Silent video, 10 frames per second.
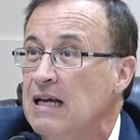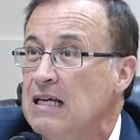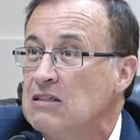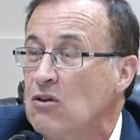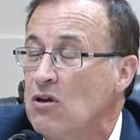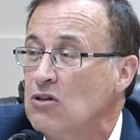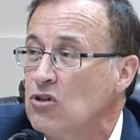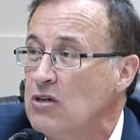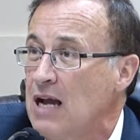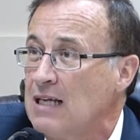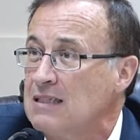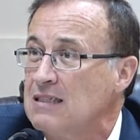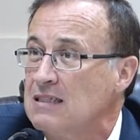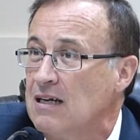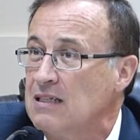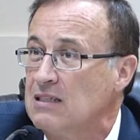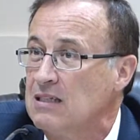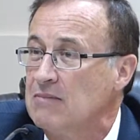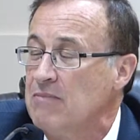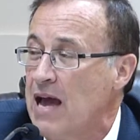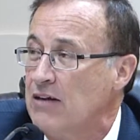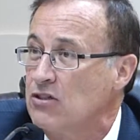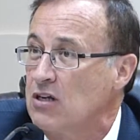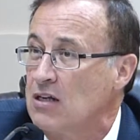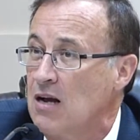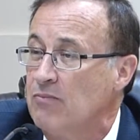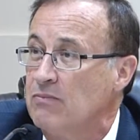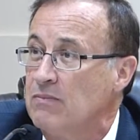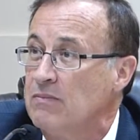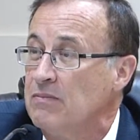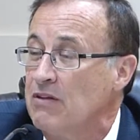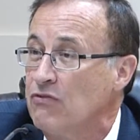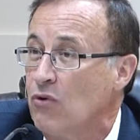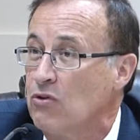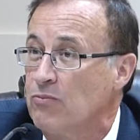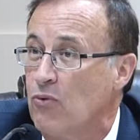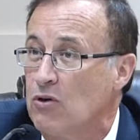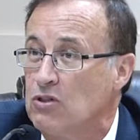as long as you're not discussing matters that have come before the board.